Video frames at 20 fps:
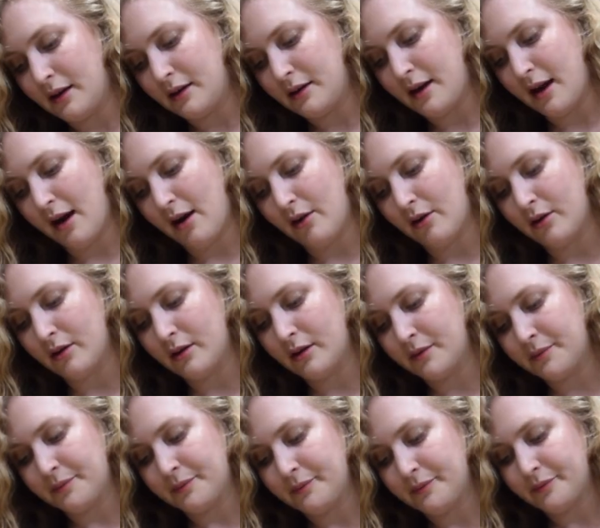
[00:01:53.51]
Now,
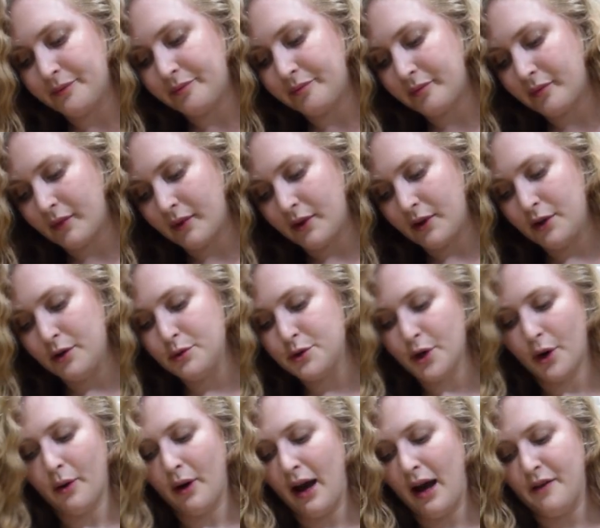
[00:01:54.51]
you
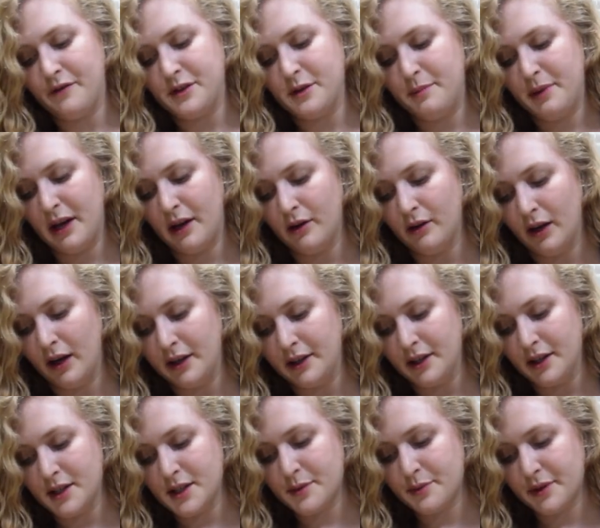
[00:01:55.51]
don't have to pickle
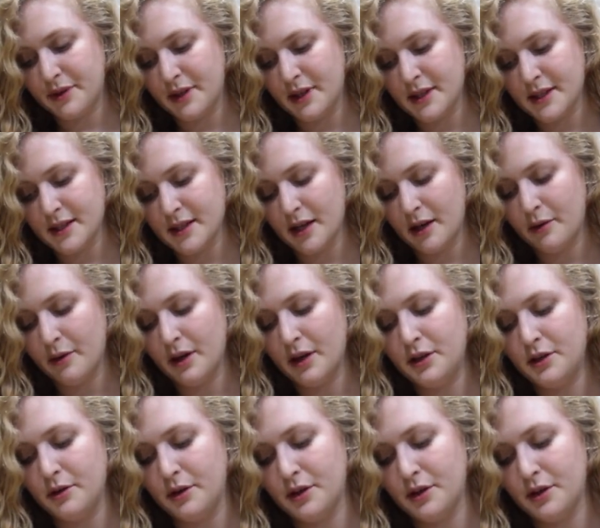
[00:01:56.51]
onions with this liquid.